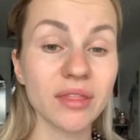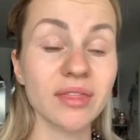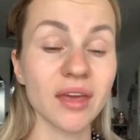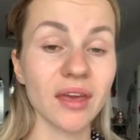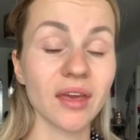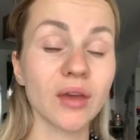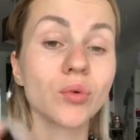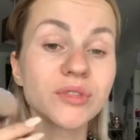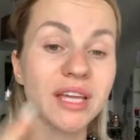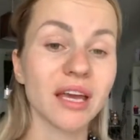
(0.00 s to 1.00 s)
it
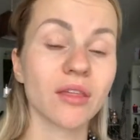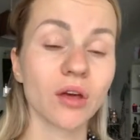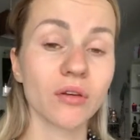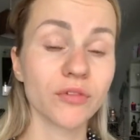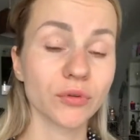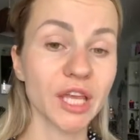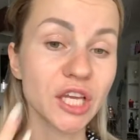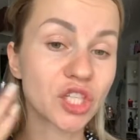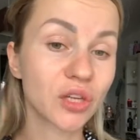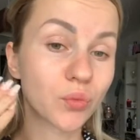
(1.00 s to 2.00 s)
will take the
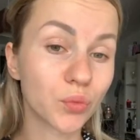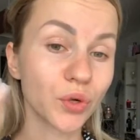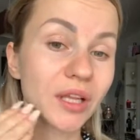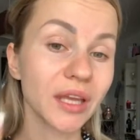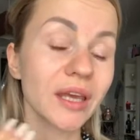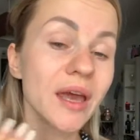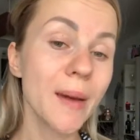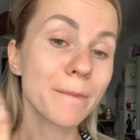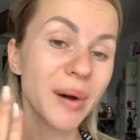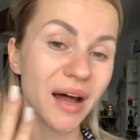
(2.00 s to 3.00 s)
foundation and really
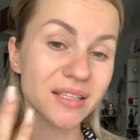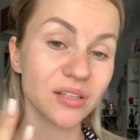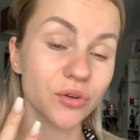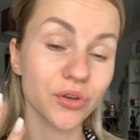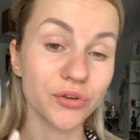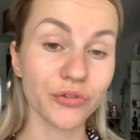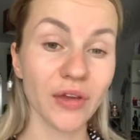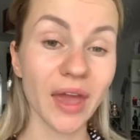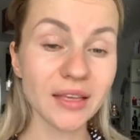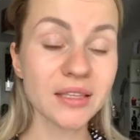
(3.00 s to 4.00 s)
pat it on your
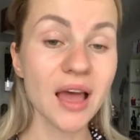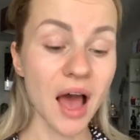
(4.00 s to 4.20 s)
face.